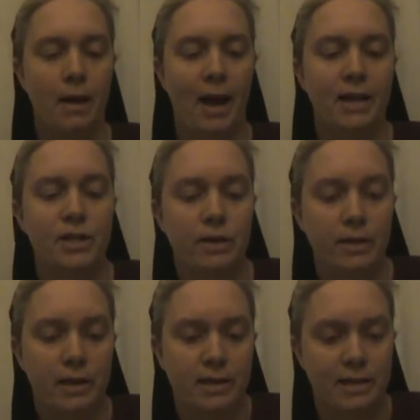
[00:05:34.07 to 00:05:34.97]
and
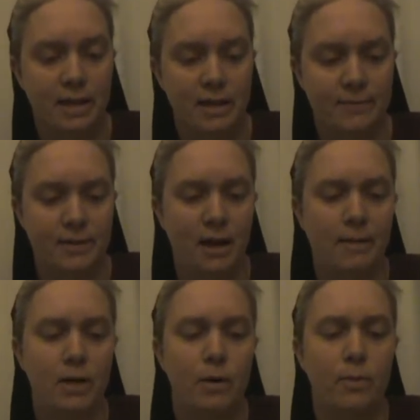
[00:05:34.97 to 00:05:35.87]
turning the cities of
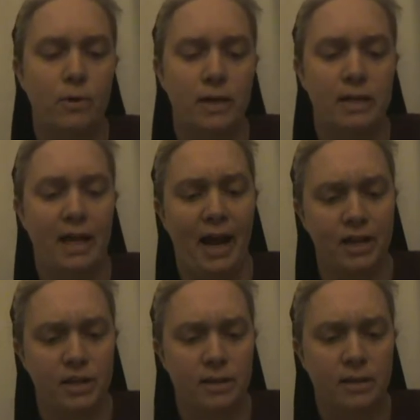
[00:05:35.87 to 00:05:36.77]
Sodom and Gomorrah into
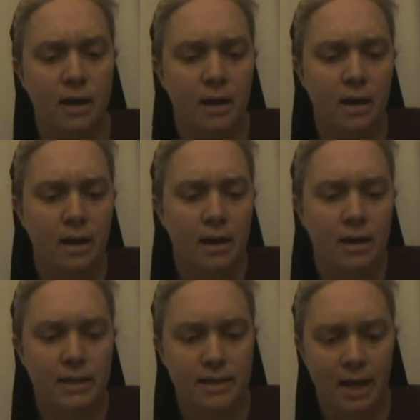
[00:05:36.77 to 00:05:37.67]
ashes,
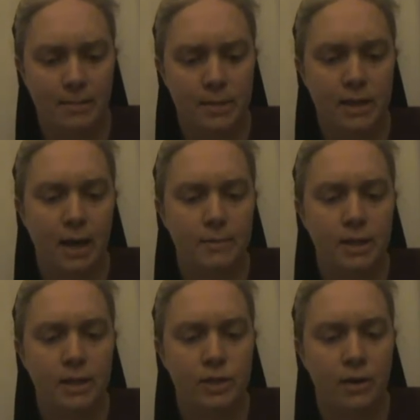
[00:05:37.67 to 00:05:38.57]
condemned them
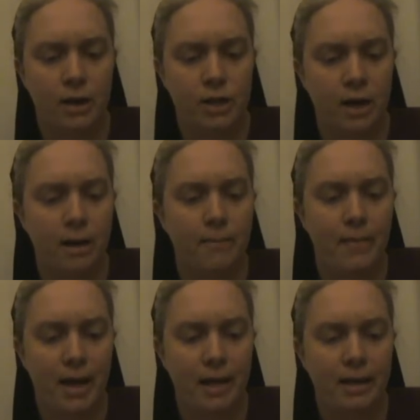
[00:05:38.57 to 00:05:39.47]
to destruction,
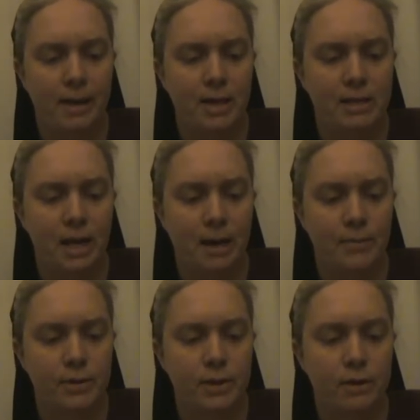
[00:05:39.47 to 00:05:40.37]
making them
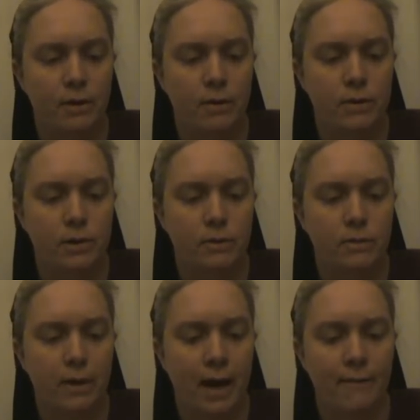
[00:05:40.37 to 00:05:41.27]
example to those
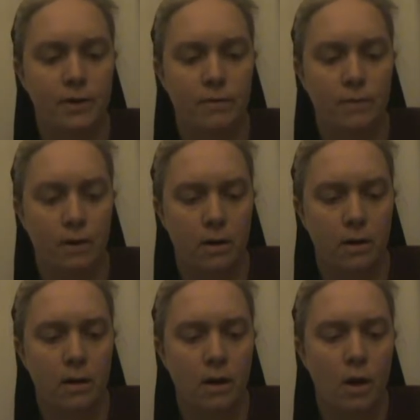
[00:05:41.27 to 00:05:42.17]
who
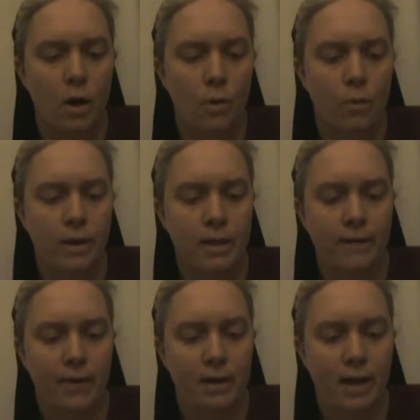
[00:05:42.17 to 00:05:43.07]
afterward would
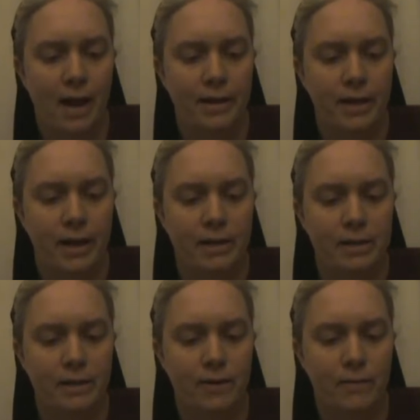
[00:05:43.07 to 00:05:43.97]
live ungodly, and
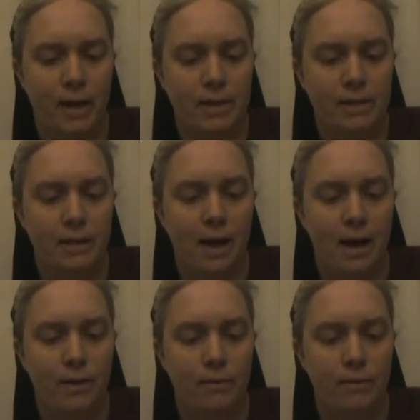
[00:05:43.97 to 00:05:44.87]
delivered righteous
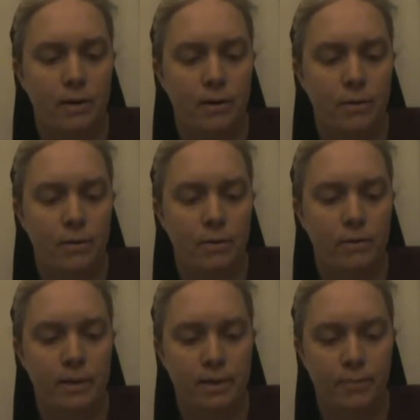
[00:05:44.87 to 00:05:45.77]
Lot, who
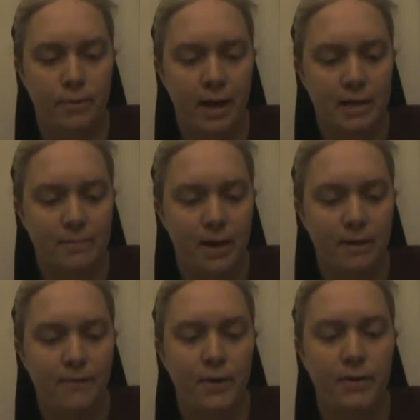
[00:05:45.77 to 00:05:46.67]
was oppressed by
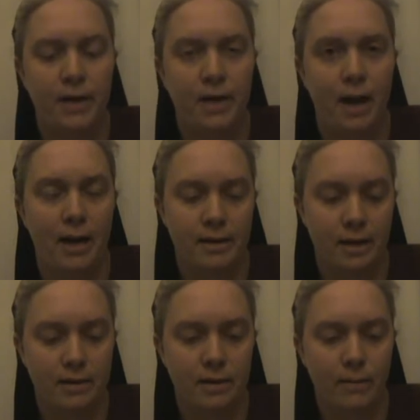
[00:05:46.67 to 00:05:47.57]
the filthy
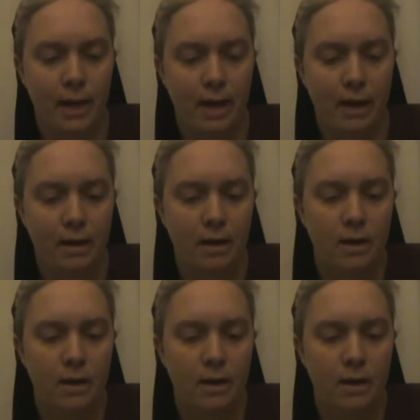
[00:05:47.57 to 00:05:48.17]
conduct of the wicked.